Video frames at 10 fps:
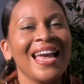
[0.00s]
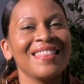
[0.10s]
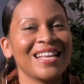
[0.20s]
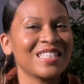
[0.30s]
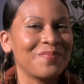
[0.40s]

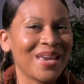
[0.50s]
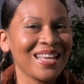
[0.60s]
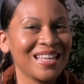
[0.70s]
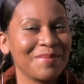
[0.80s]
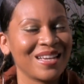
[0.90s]
And that's
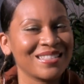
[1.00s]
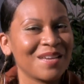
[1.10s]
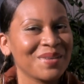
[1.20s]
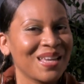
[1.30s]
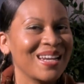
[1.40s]
mainly because
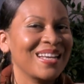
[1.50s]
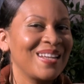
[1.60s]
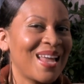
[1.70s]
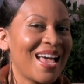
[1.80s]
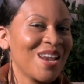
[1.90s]
I've been getting
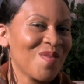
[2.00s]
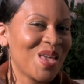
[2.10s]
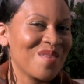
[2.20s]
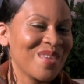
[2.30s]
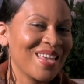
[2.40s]
a lot of
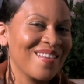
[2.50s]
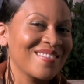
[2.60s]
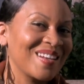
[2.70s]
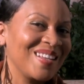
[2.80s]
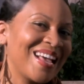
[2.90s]

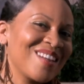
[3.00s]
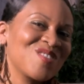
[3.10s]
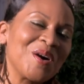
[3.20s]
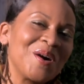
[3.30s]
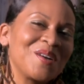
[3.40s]
emails and a lot
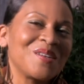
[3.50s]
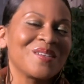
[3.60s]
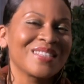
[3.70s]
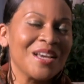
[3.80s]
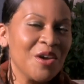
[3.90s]
of
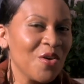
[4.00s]
calls